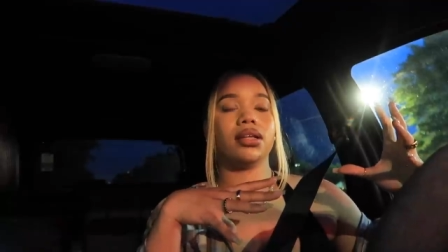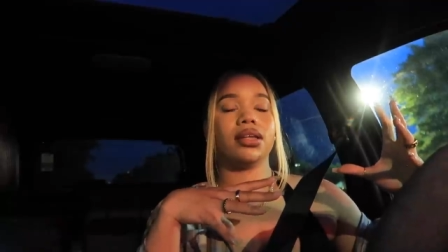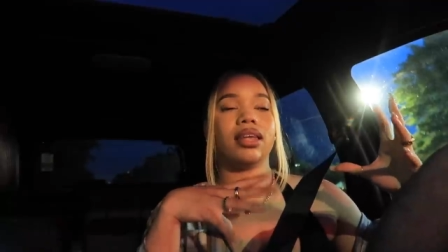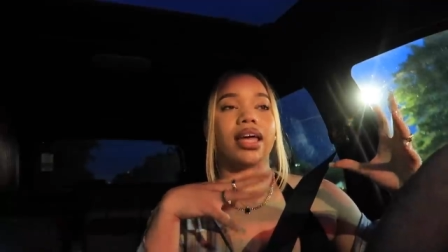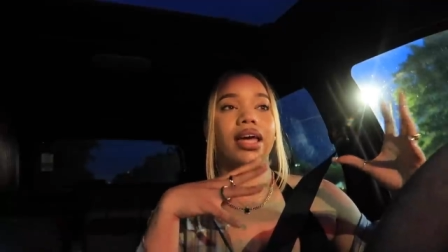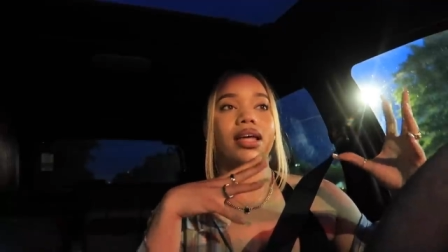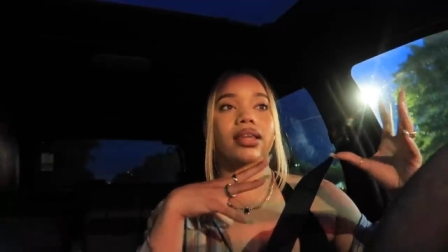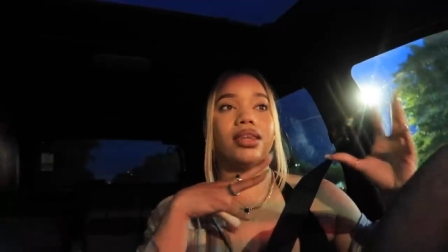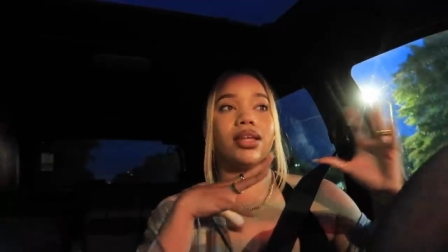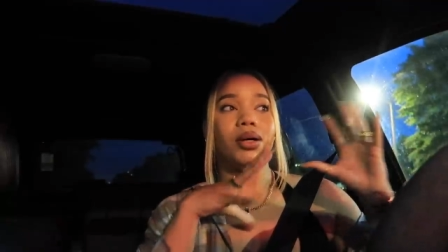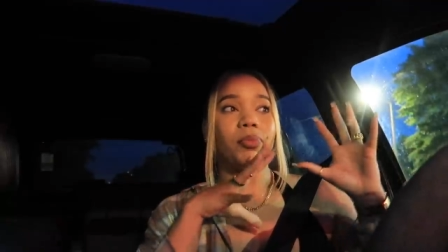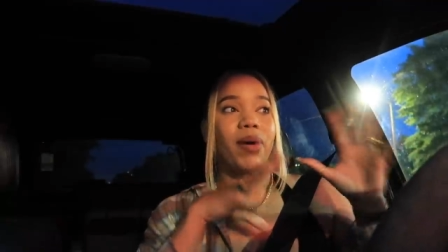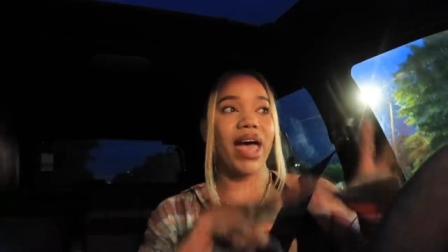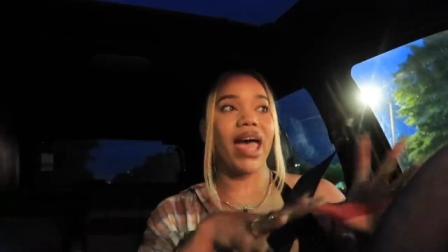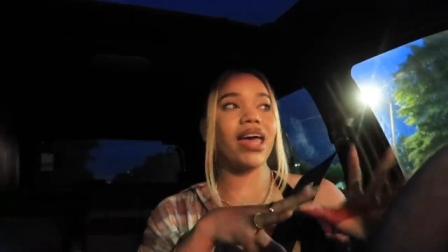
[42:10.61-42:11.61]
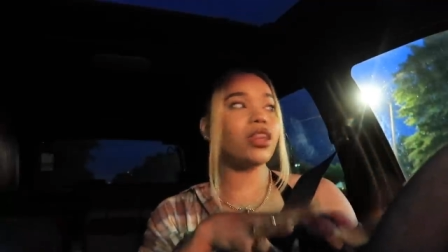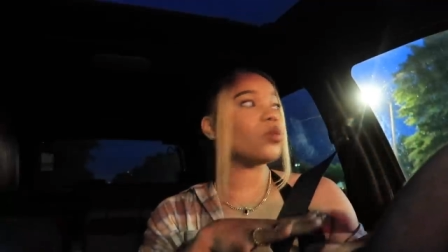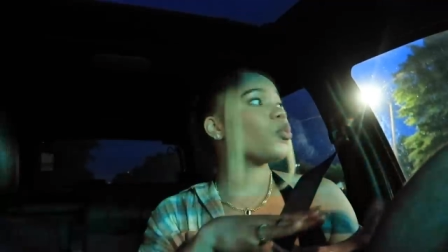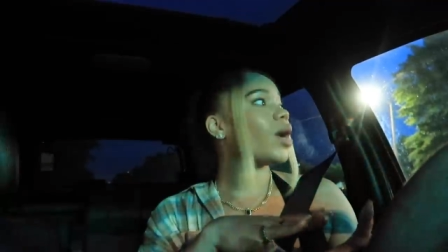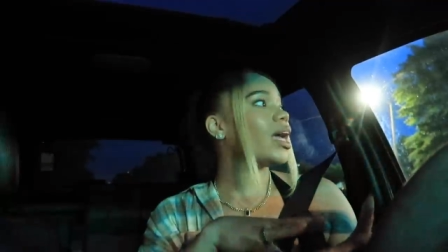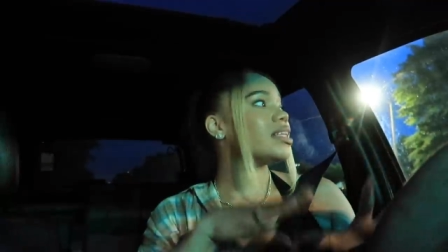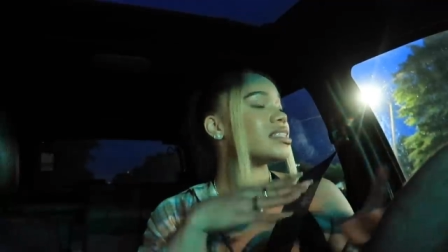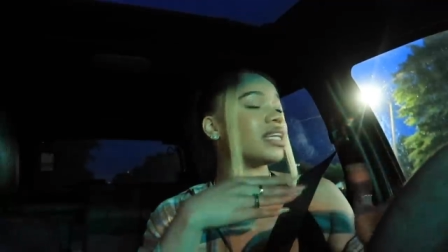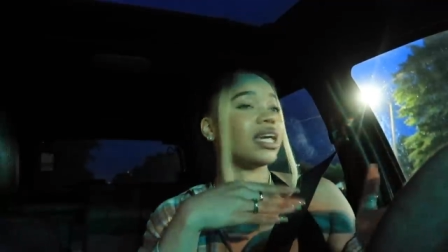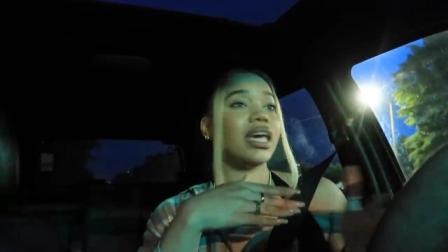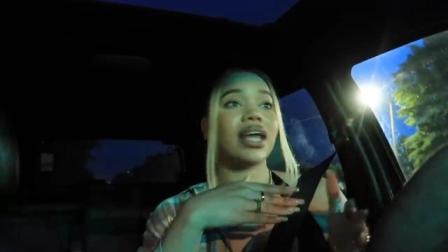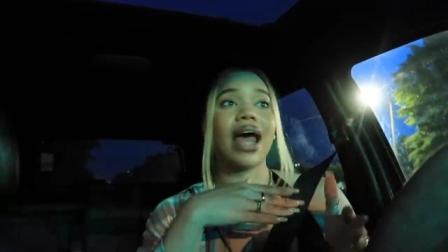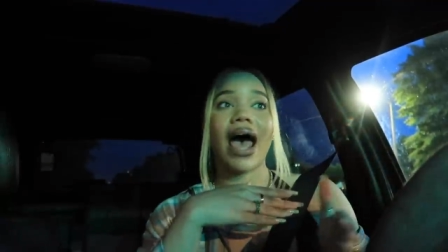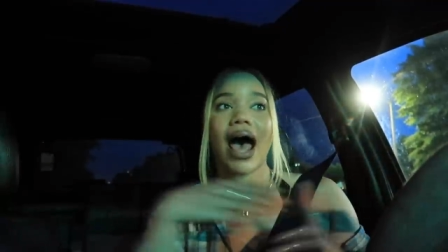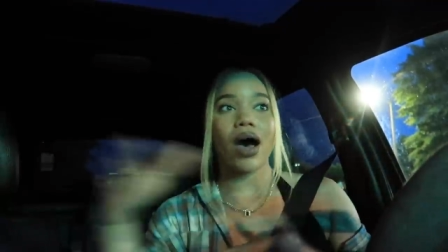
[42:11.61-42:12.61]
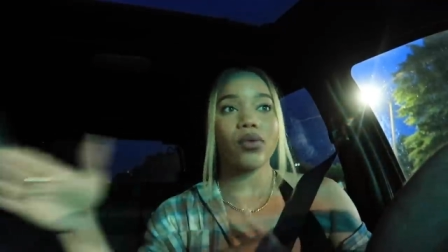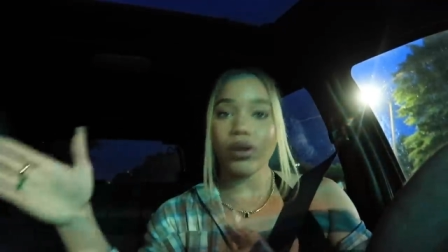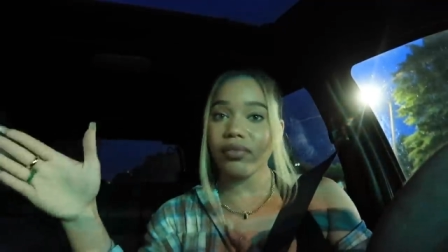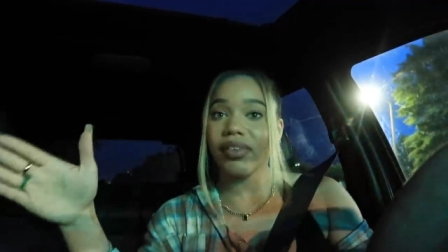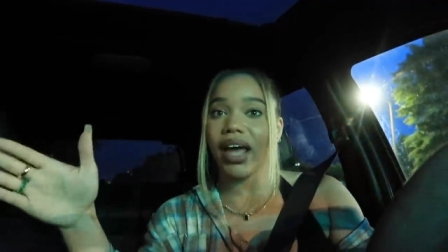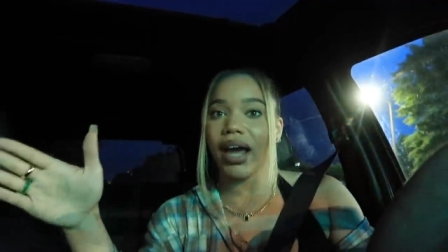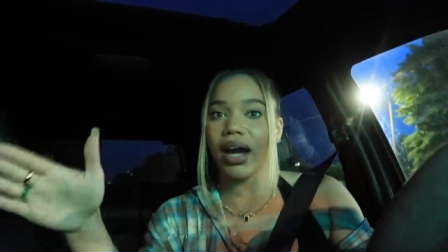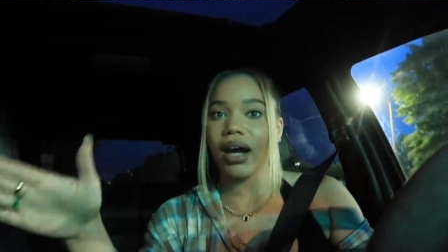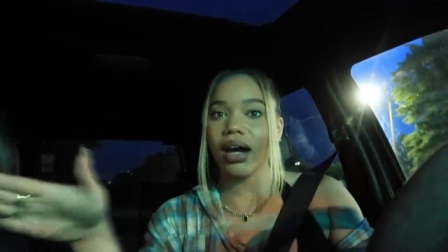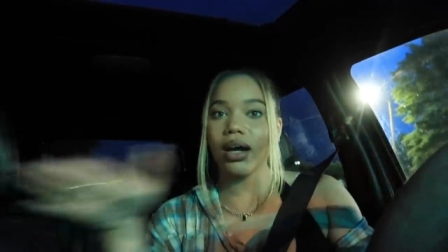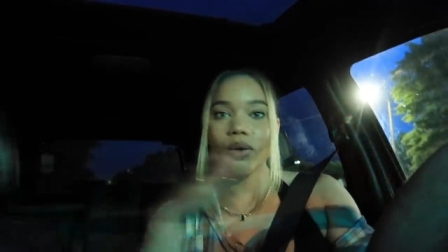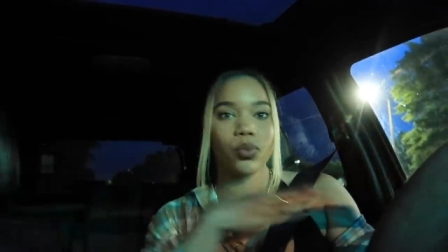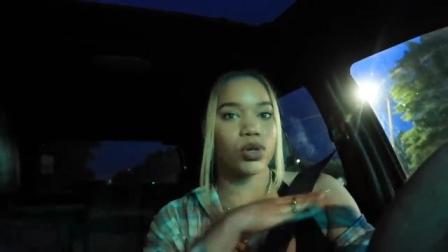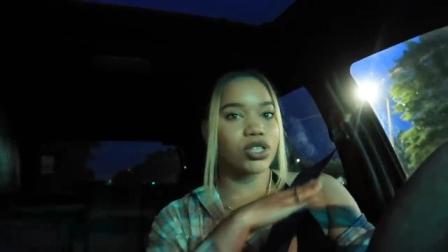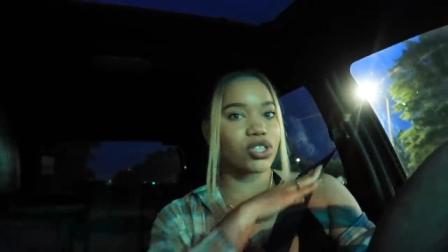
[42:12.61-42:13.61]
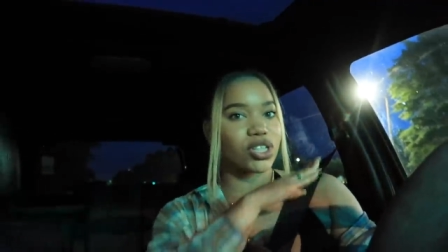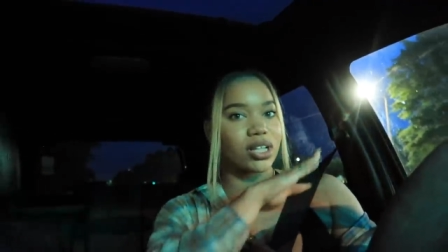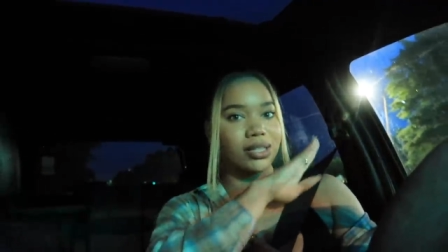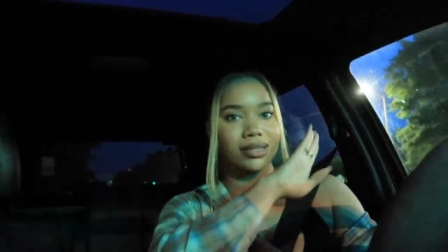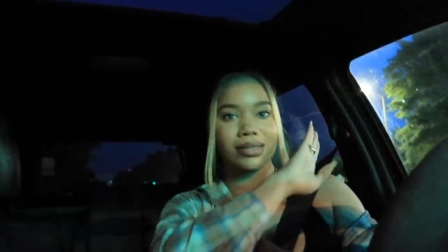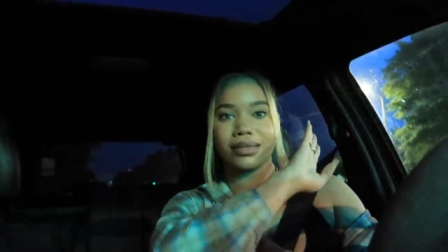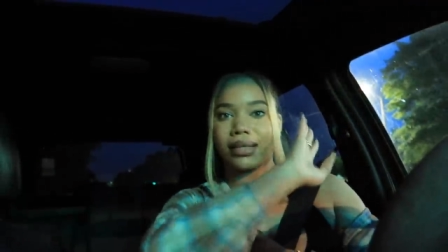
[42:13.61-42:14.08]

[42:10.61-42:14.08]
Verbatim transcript: the the pathway to get out of there was just